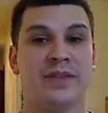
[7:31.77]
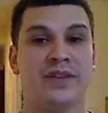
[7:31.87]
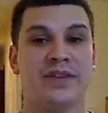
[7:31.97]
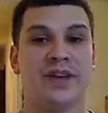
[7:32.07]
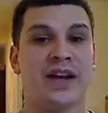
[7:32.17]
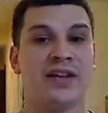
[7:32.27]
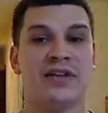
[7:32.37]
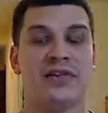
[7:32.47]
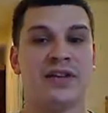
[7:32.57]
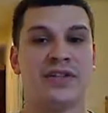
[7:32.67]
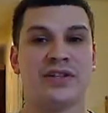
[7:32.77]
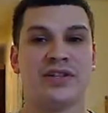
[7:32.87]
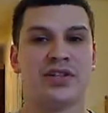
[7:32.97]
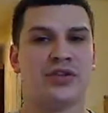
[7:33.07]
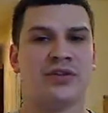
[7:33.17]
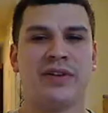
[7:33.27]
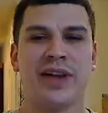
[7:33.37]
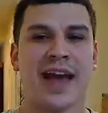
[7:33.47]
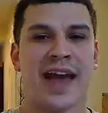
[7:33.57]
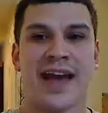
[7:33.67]
it's kind of crazy because she
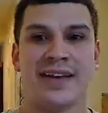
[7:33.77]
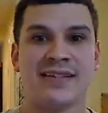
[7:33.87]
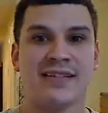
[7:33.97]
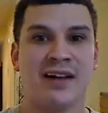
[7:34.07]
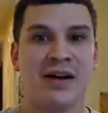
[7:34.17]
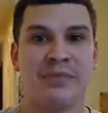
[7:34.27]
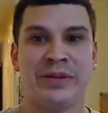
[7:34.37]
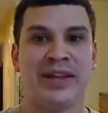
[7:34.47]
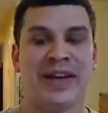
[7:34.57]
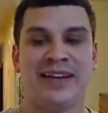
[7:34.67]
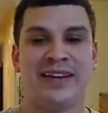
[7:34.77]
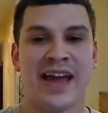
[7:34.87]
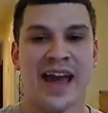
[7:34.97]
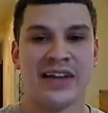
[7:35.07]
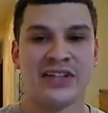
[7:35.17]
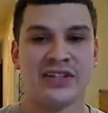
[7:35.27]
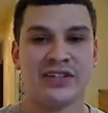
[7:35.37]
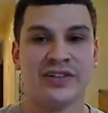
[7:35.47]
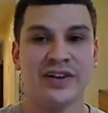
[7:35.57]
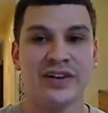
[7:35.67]
already has a plan in
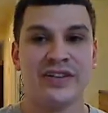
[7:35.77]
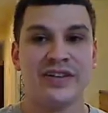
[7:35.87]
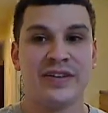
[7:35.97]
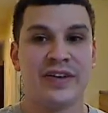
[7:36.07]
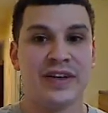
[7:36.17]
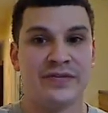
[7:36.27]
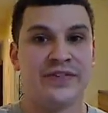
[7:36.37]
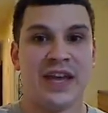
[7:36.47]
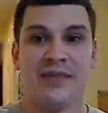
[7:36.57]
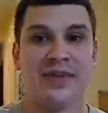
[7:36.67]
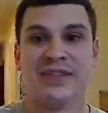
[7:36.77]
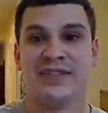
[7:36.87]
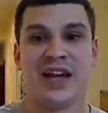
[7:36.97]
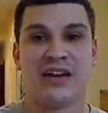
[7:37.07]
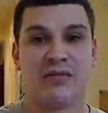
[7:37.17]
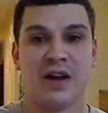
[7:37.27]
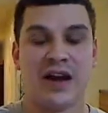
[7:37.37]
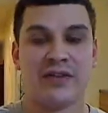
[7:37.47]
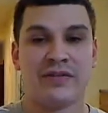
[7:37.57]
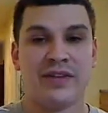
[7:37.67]
action if Damien's not
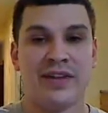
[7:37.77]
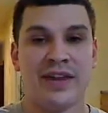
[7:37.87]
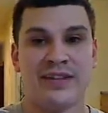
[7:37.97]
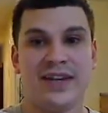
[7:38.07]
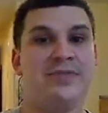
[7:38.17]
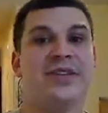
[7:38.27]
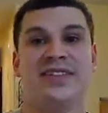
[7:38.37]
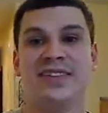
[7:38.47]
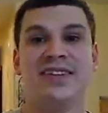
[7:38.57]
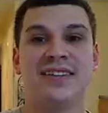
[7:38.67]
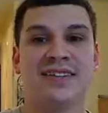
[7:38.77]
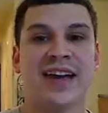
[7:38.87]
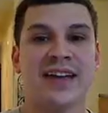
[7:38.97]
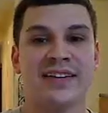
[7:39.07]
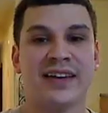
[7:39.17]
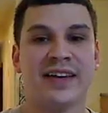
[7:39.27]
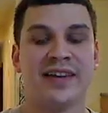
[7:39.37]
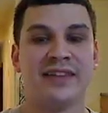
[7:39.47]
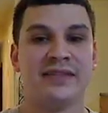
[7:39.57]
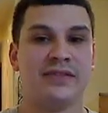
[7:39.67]
around. And Damien sees that,
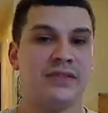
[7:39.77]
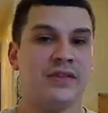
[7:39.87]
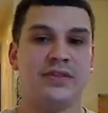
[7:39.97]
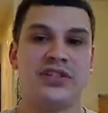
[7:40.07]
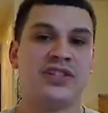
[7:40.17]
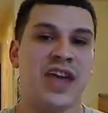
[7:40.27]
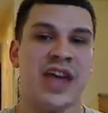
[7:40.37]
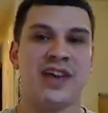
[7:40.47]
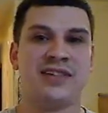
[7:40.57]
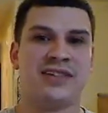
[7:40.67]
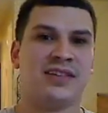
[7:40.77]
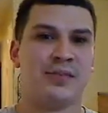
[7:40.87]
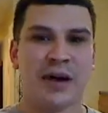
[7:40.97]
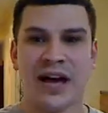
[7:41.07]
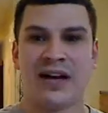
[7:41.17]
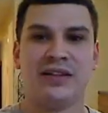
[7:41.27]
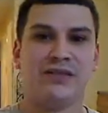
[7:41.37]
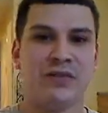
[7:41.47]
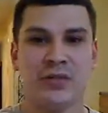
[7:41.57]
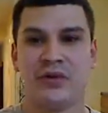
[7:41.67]
and it just adds to the pile
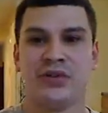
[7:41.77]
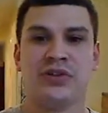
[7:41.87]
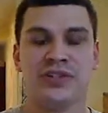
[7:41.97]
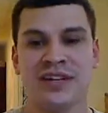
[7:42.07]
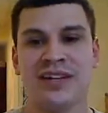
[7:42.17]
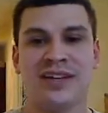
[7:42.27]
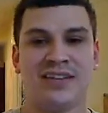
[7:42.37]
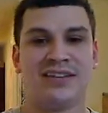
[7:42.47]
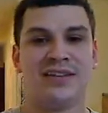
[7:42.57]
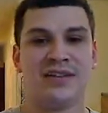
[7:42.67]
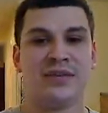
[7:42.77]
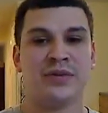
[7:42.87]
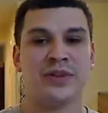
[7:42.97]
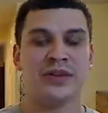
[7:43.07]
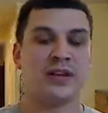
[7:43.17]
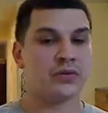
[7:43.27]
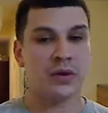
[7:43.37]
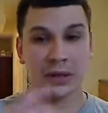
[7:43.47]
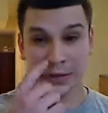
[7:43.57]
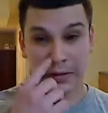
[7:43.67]
of emotions that he has to deal with. And that's
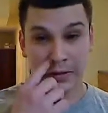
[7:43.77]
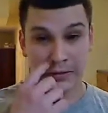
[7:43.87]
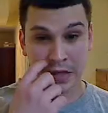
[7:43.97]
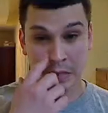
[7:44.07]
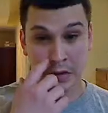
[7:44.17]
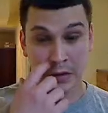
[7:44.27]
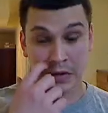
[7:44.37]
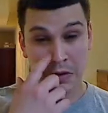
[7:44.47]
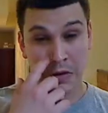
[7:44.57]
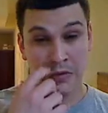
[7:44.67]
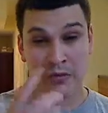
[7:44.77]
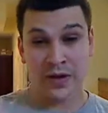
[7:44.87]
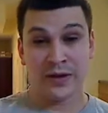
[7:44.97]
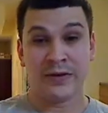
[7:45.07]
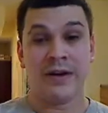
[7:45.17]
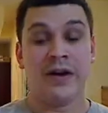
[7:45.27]
why I like Damian Wayne.